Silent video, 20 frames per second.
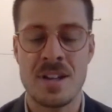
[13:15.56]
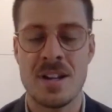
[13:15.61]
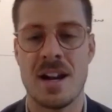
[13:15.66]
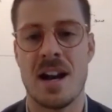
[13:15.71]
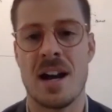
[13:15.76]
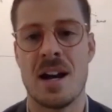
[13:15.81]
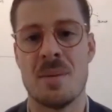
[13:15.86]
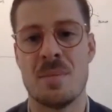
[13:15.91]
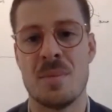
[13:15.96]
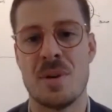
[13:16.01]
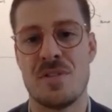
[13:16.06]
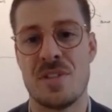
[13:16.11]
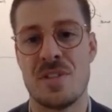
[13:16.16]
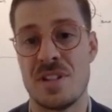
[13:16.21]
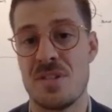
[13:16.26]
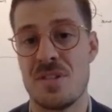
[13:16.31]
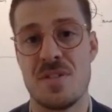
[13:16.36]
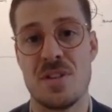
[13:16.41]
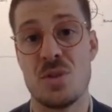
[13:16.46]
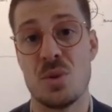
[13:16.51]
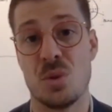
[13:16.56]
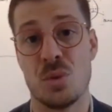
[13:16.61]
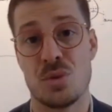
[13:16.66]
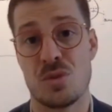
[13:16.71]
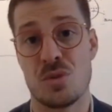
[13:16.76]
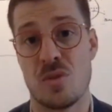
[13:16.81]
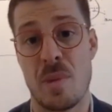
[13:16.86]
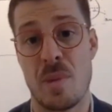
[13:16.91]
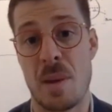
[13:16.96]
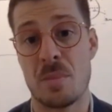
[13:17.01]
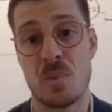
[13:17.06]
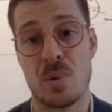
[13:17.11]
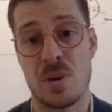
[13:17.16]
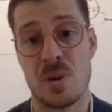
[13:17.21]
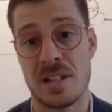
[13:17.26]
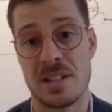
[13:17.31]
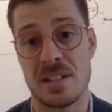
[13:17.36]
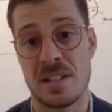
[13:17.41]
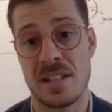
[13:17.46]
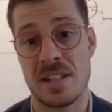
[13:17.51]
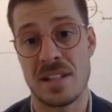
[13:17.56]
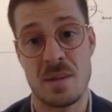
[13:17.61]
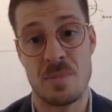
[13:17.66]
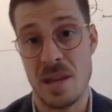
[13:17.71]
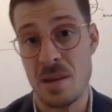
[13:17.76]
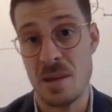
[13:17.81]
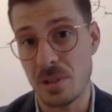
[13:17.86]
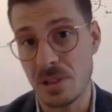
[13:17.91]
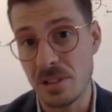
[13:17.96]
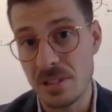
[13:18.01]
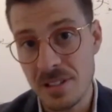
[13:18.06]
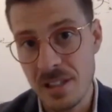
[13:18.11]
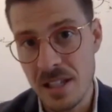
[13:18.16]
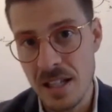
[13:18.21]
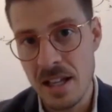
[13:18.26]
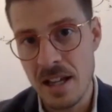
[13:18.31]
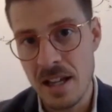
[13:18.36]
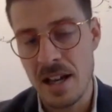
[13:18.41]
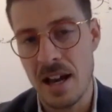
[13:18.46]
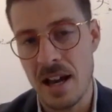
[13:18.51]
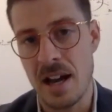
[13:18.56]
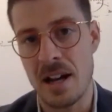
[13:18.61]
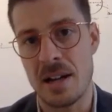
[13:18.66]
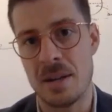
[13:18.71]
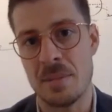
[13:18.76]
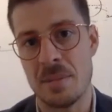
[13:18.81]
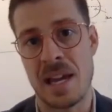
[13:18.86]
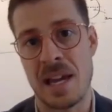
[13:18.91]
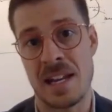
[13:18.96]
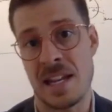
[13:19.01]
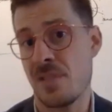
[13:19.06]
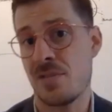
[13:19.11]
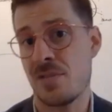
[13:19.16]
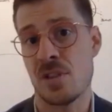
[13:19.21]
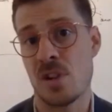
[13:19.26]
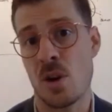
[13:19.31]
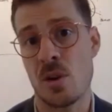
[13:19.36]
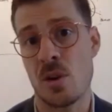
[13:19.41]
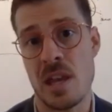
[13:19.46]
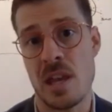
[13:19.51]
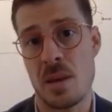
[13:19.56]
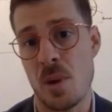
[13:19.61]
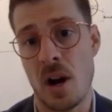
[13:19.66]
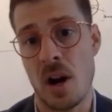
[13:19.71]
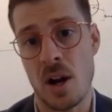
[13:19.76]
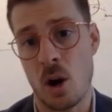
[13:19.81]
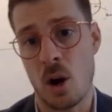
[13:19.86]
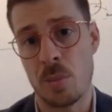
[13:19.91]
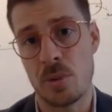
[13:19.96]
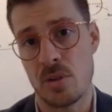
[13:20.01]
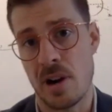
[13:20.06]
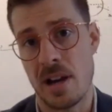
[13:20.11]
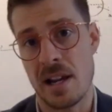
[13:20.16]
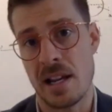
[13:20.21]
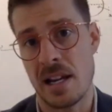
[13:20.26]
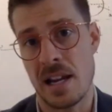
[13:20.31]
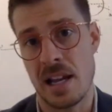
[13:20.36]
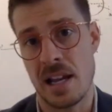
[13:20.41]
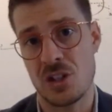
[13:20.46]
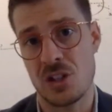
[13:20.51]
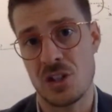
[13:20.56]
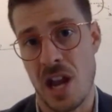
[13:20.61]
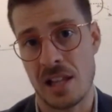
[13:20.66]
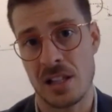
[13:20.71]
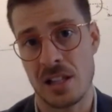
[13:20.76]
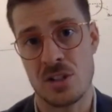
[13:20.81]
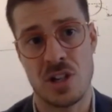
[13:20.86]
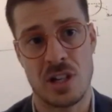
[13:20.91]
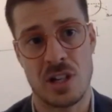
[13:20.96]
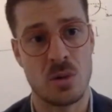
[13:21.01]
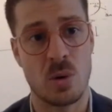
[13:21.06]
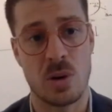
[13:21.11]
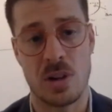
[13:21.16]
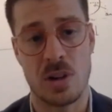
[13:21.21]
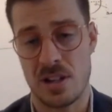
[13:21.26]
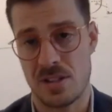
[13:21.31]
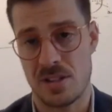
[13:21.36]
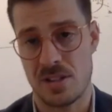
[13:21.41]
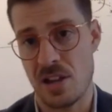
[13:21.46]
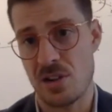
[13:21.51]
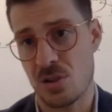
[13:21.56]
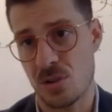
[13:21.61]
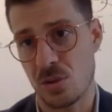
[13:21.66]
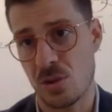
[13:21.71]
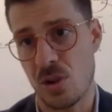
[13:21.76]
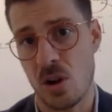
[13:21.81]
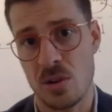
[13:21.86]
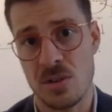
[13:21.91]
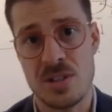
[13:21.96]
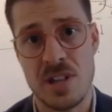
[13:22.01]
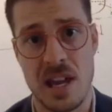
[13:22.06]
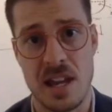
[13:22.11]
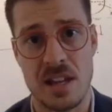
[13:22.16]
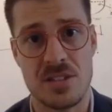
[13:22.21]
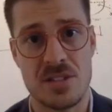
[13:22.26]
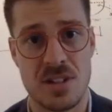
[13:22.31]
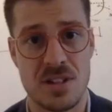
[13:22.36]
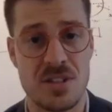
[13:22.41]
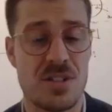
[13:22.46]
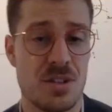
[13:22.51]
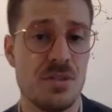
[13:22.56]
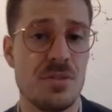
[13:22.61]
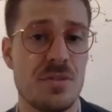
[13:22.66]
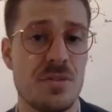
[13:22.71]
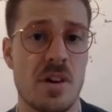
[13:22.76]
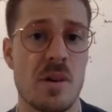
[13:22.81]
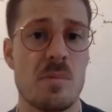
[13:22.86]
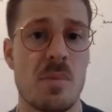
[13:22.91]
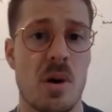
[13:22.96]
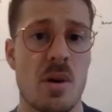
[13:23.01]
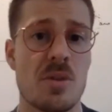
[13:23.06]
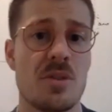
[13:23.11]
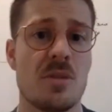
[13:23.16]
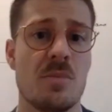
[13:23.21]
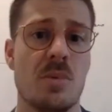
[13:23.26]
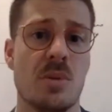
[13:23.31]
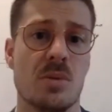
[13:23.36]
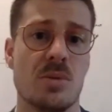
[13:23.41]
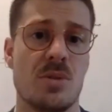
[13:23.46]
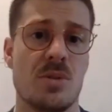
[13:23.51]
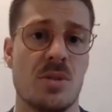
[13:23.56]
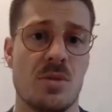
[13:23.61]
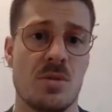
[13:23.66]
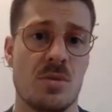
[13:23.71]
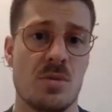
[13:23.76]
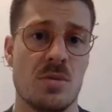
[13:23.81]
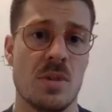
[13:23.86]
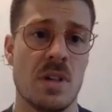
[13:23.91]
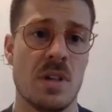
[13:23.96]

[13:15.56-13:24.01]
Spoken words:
of individuals remembering that they're people. And even though they might operate in a challenging organizational context, it's still very possible to